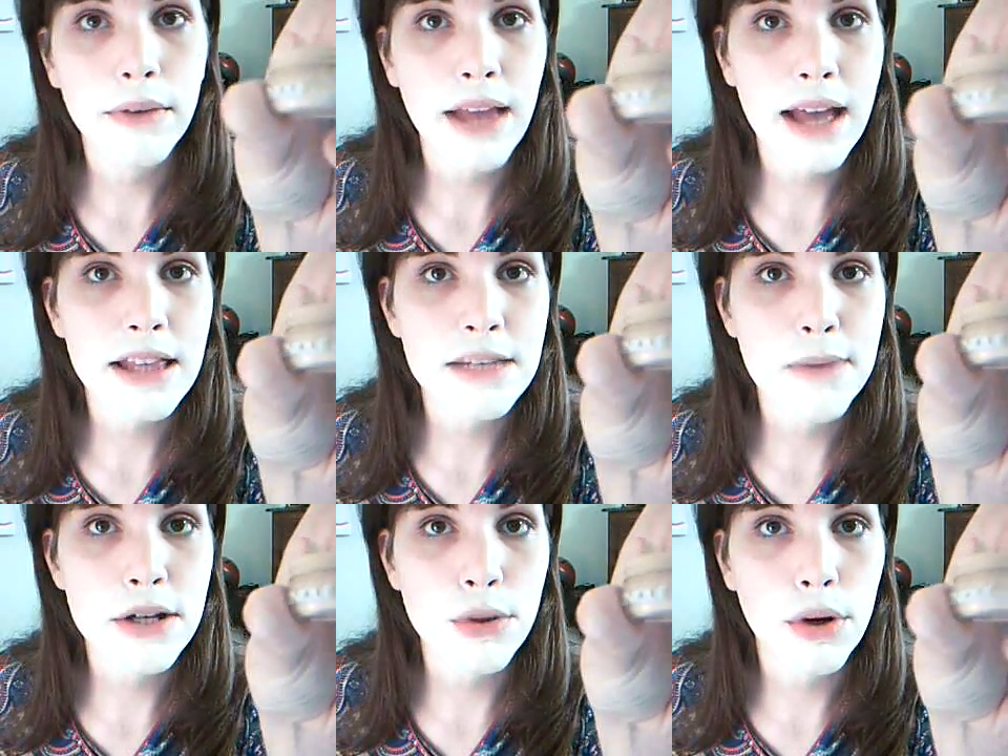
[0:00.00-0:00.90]
they had the
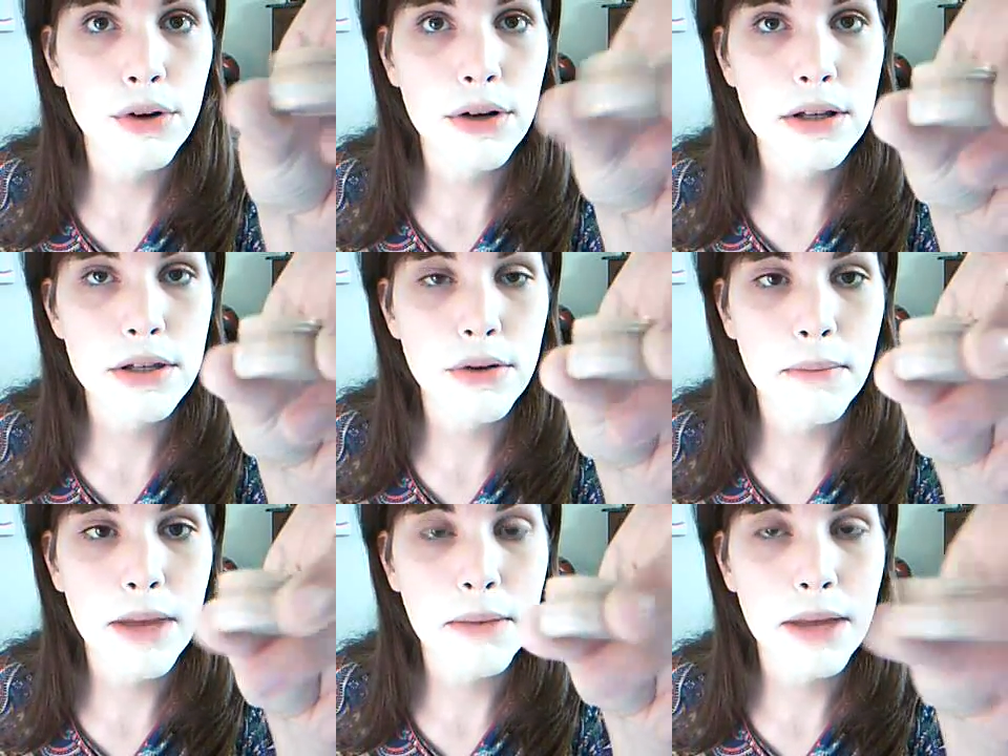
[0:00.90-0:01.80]
special order, so they
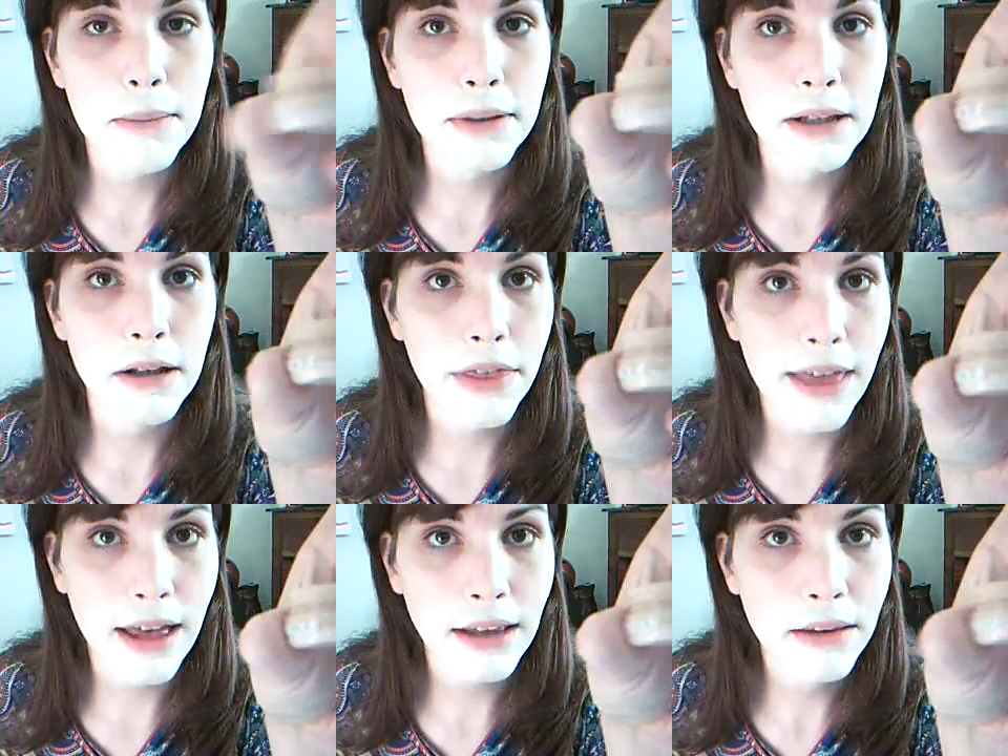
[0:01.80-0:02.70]
made me up a little
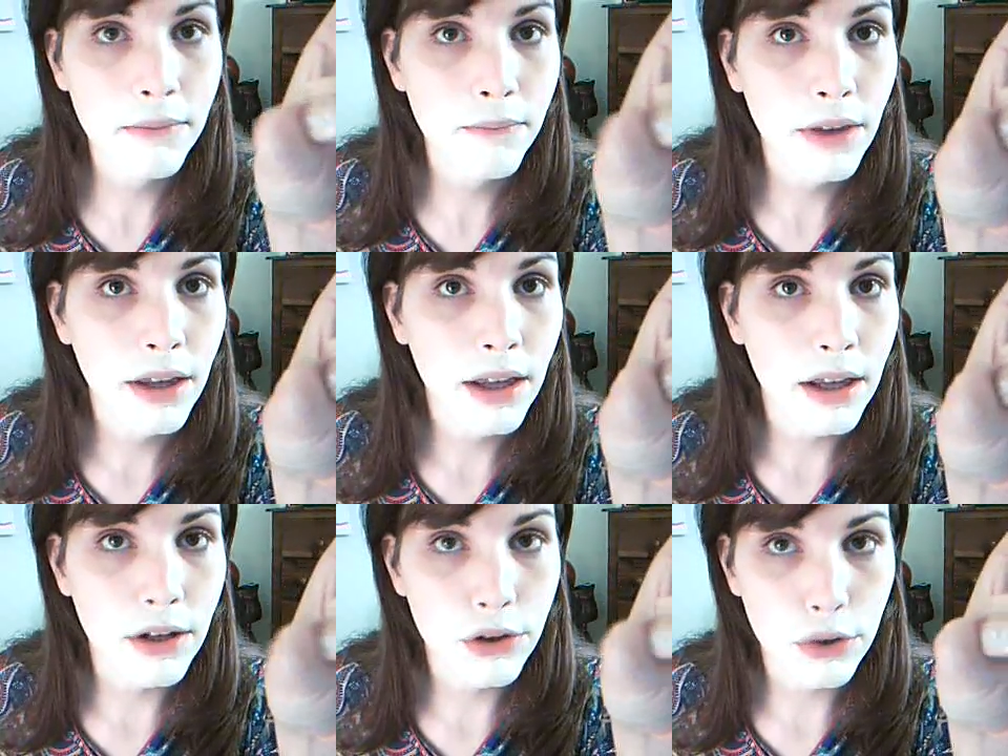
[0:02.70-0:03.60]
thing
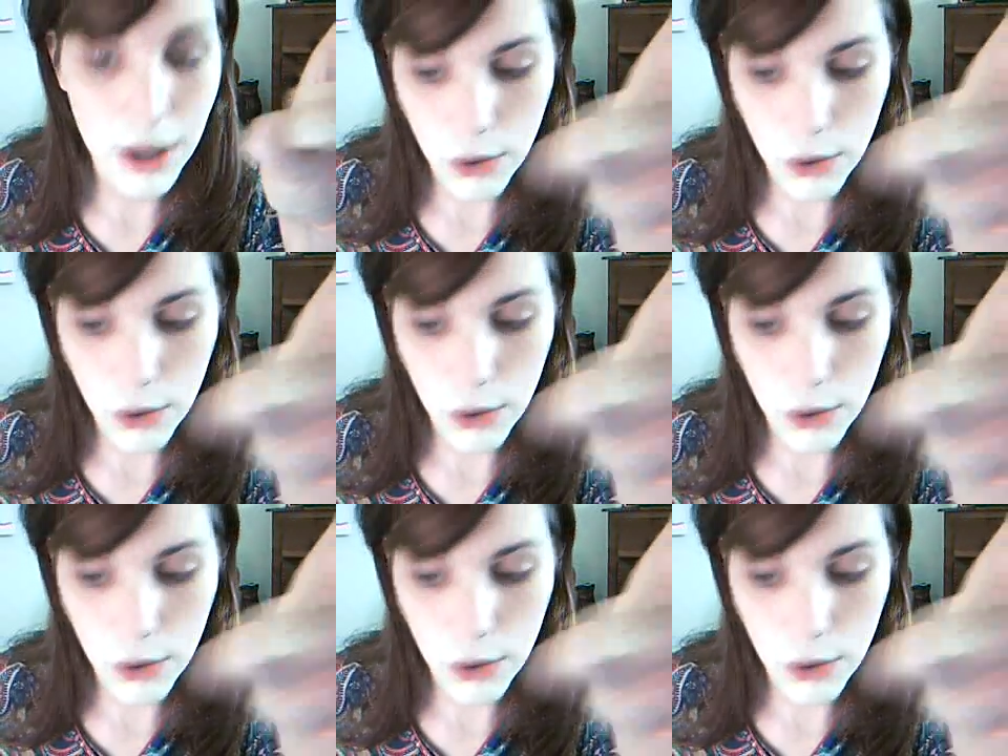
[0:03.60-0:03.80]
until my